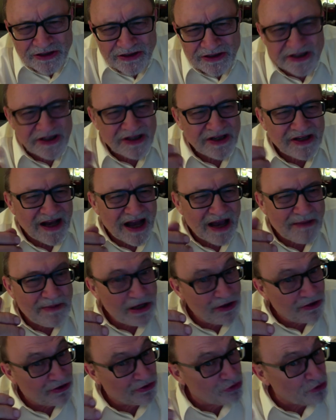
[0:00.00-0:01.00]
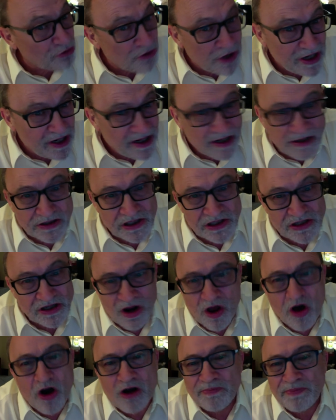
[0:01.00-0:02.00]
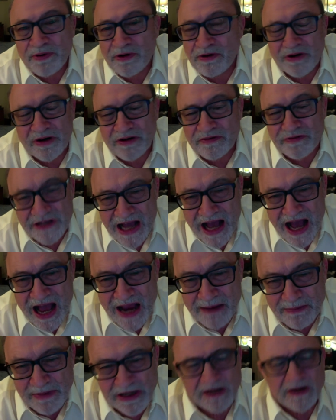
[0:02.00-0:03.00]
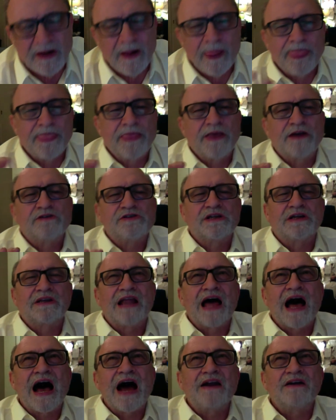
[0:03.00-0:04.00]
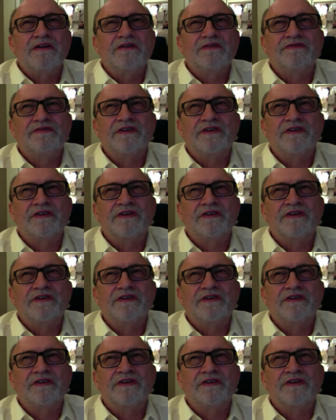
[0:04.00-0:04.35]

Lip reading: I mean, 30 years is a long period of time. There's a lot of